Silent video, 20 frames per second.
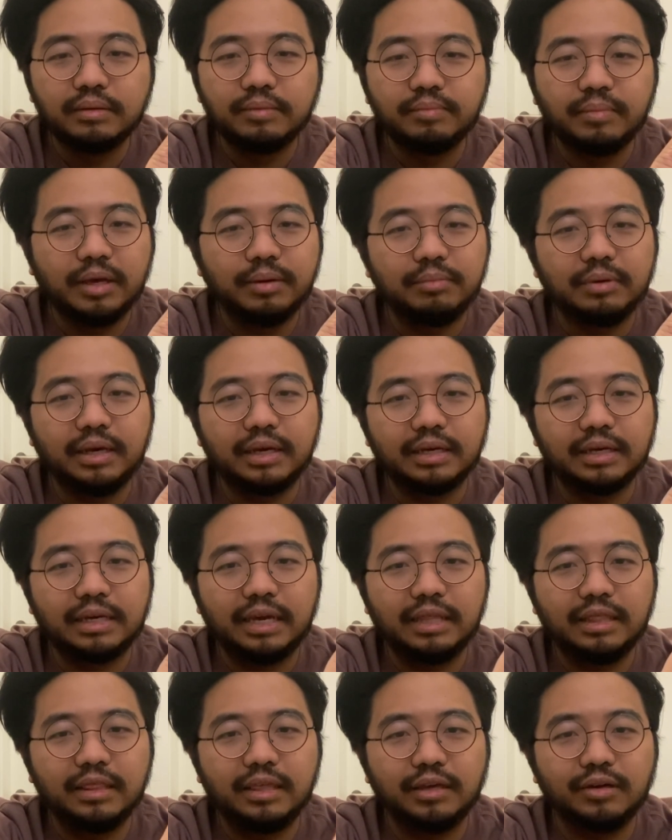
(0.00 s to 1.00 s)
Maybe I
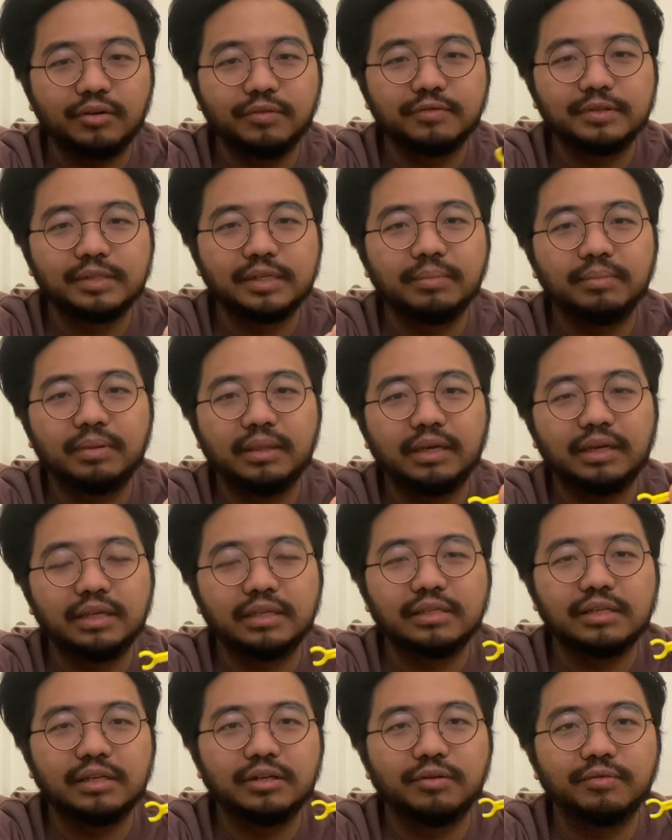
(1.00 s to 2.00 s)
can think of something
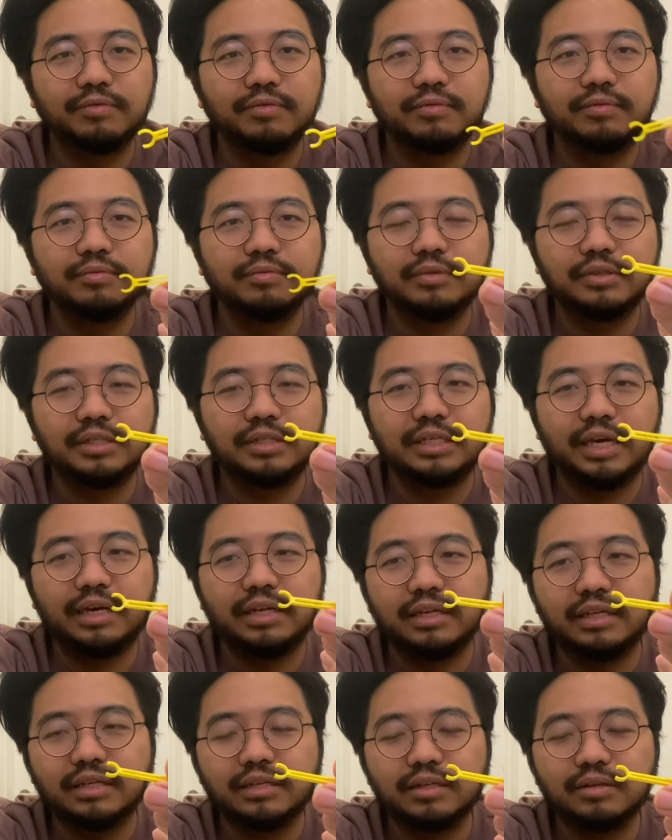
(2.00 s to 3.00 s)
instead of
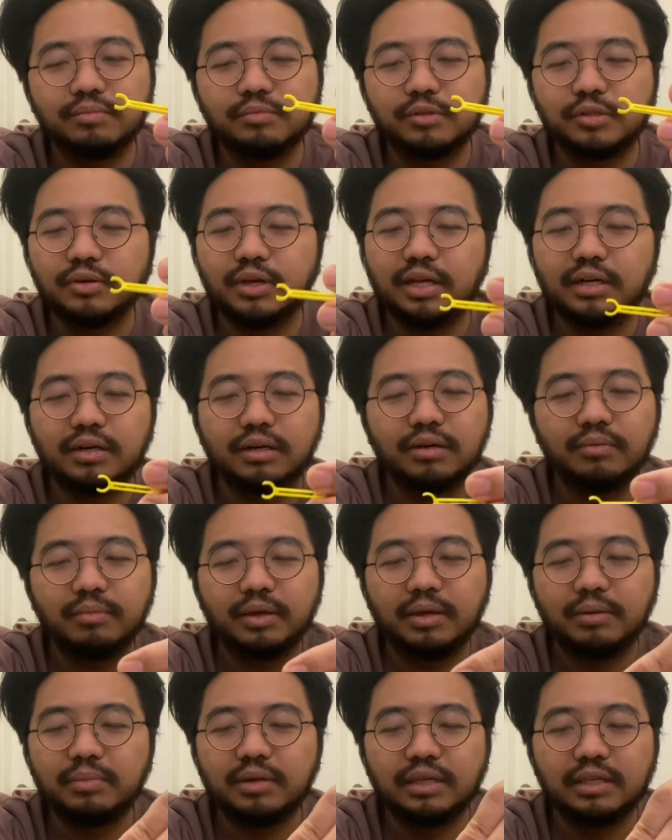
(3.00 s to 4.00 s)
chaining them together.
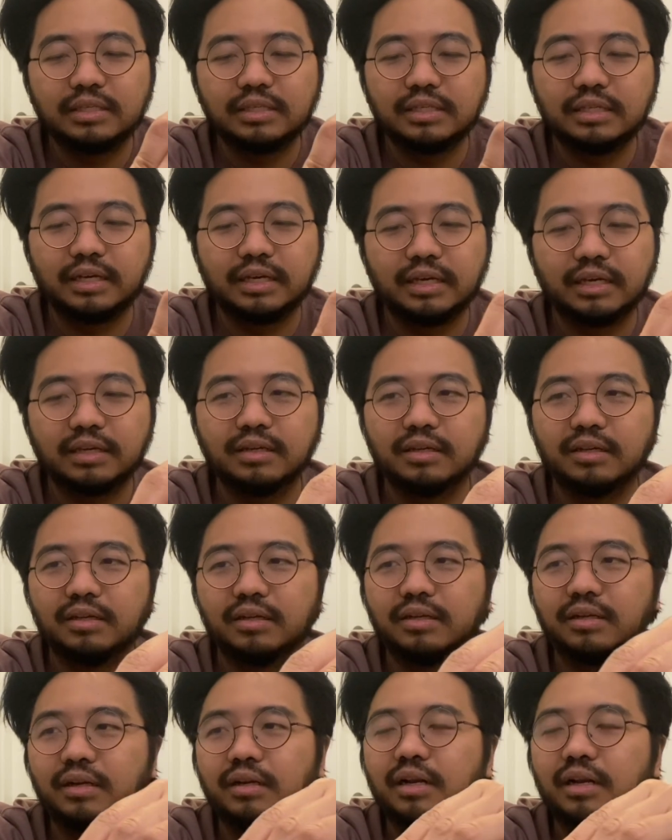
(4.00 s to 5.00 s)
Maybe it's like
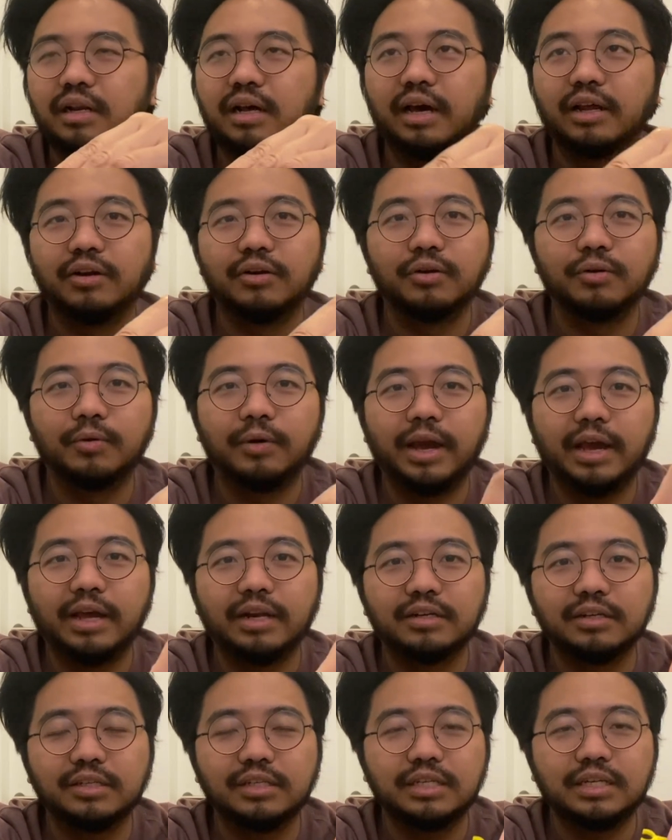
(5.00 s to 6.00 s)
an, I don't know,
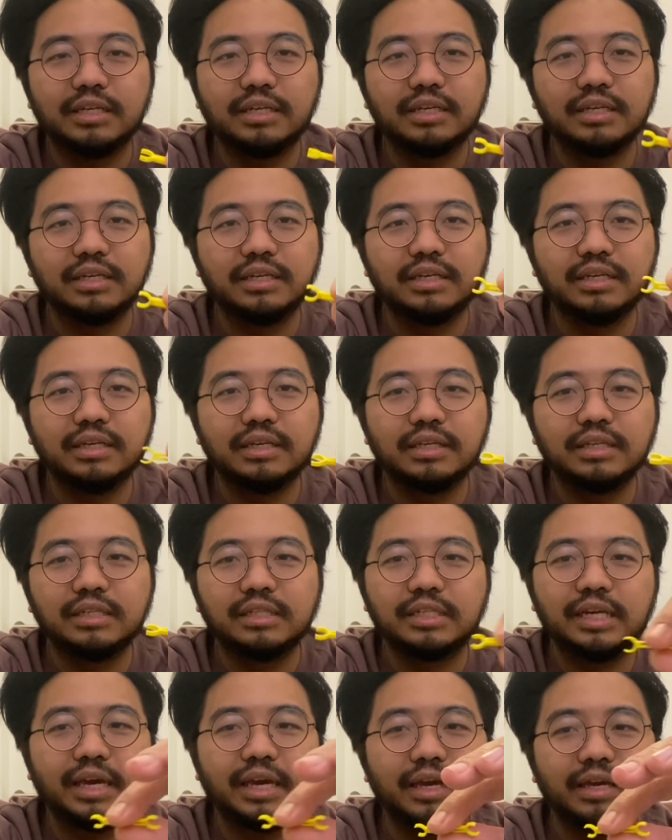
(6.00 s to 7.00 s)
energy
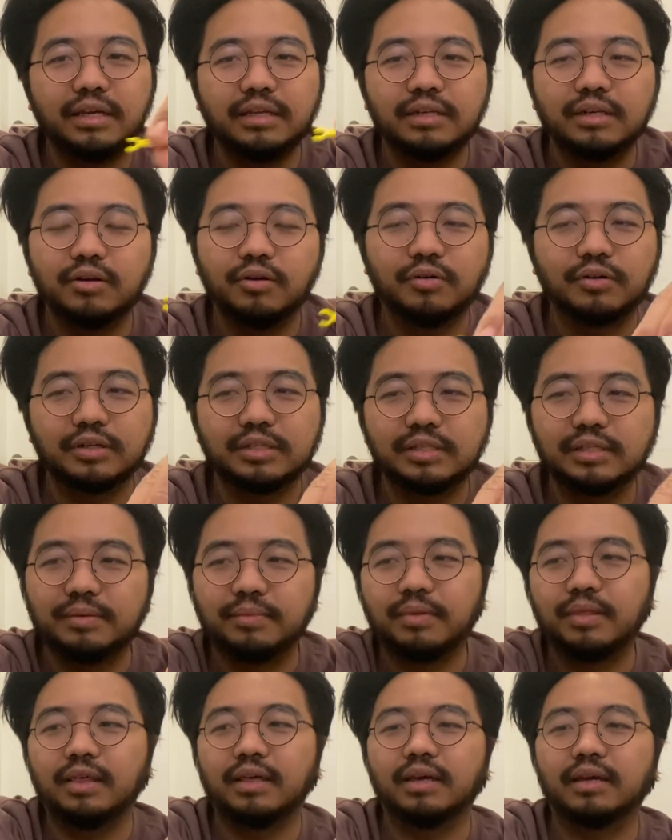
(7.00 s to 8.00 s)
chain or
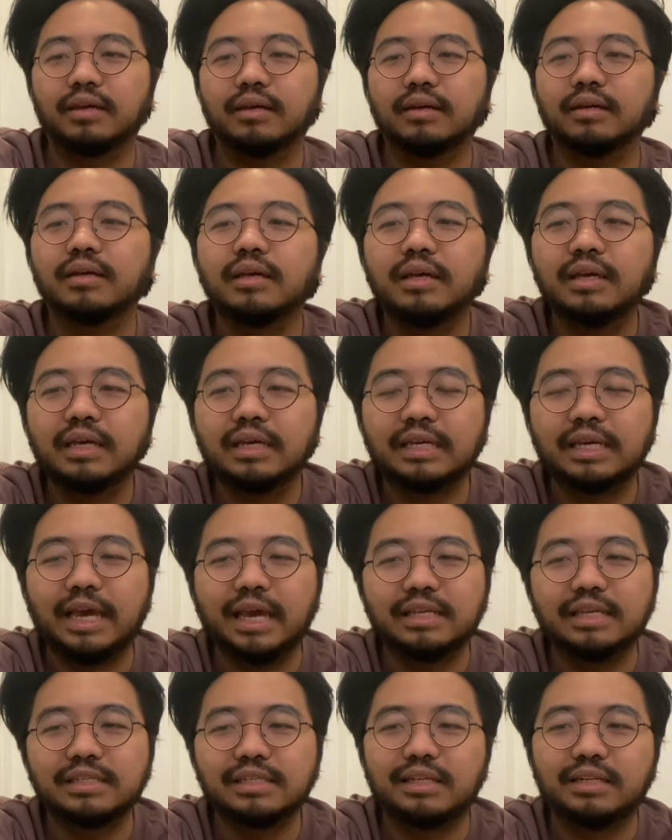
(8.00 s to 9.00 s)
something
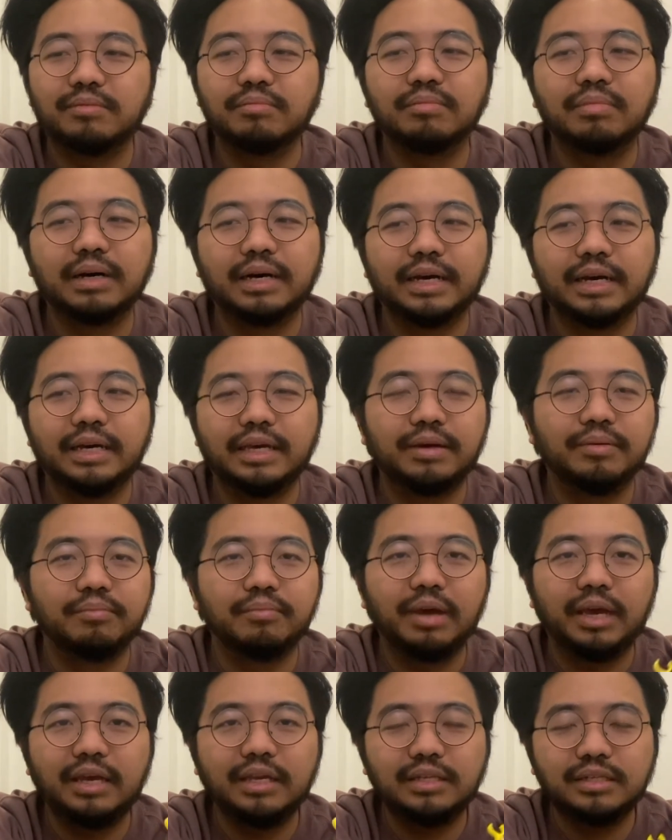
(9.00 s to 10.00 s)
casted by a
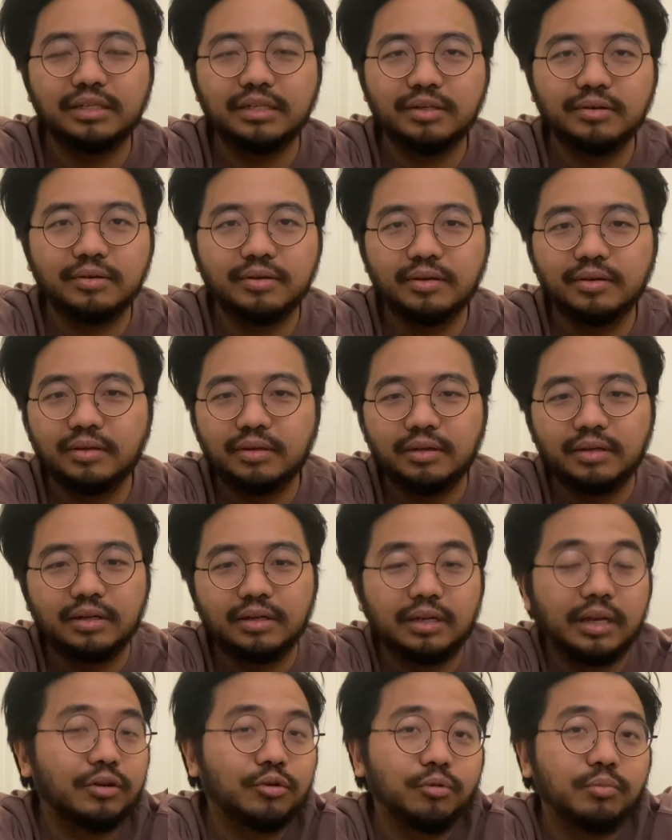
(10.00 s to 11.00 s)
mage.
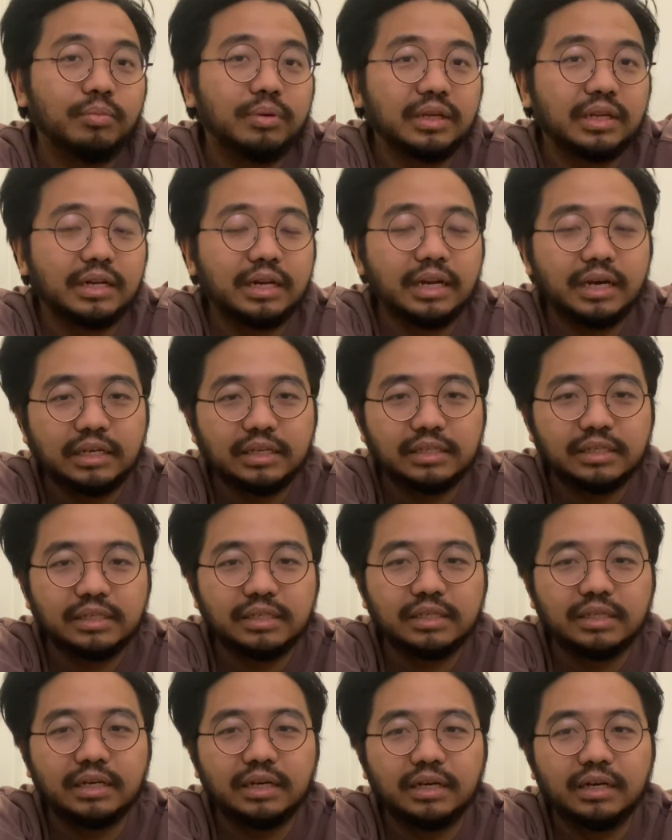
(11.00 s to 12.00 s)
That could be a
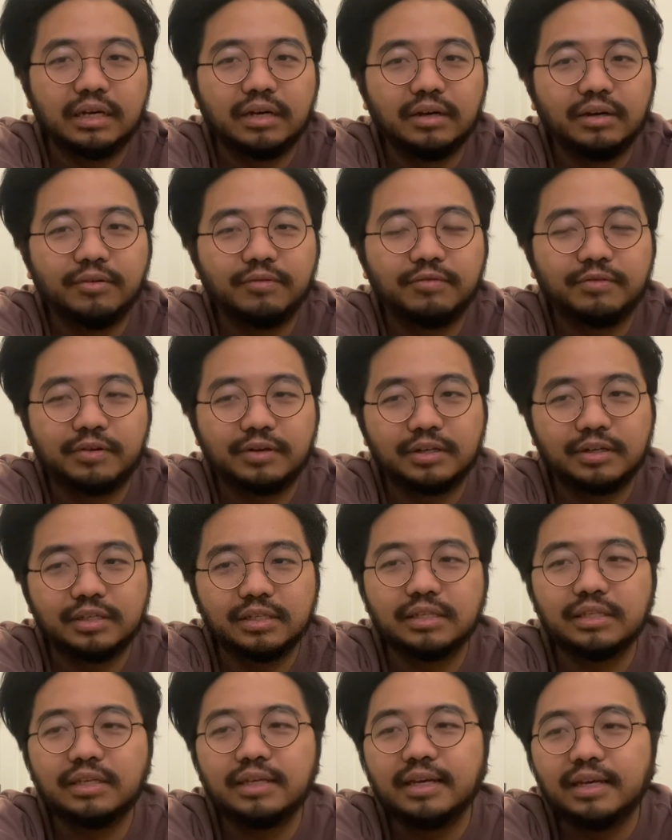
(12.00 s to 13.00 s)
nice
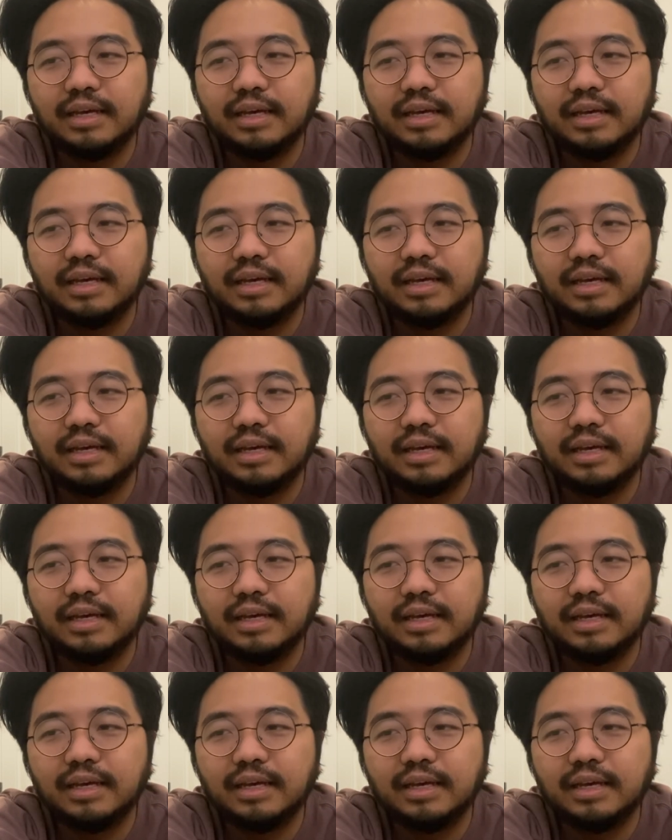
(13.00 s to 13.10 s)
first